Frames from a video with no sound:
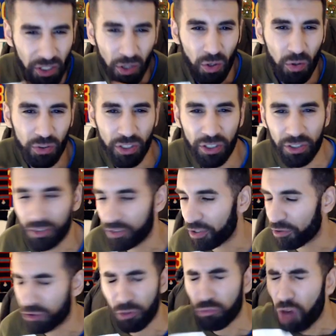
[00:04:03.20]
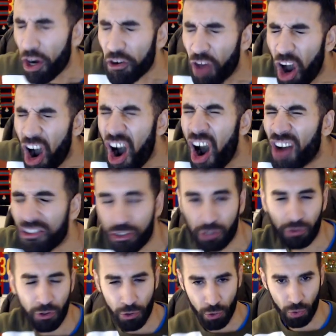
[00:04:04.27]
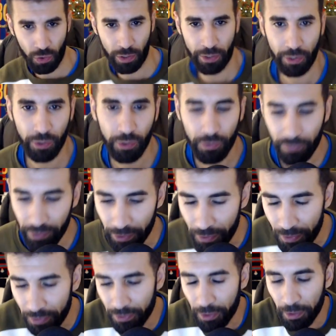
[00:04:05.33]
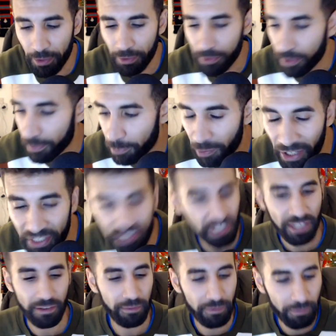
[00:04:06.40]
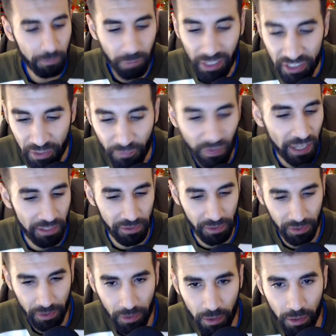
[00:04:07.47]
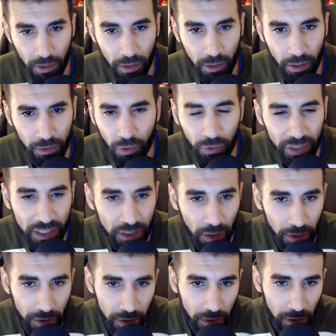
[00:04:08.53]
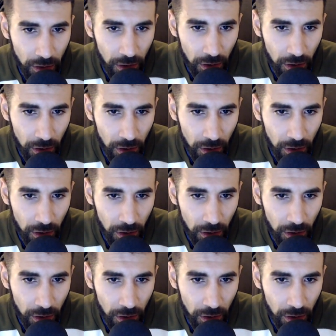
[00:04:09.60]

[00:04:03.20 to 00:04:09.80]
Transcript: you know the the, the run hard crew, you know the the Brexit Brexit fans. Not these guys.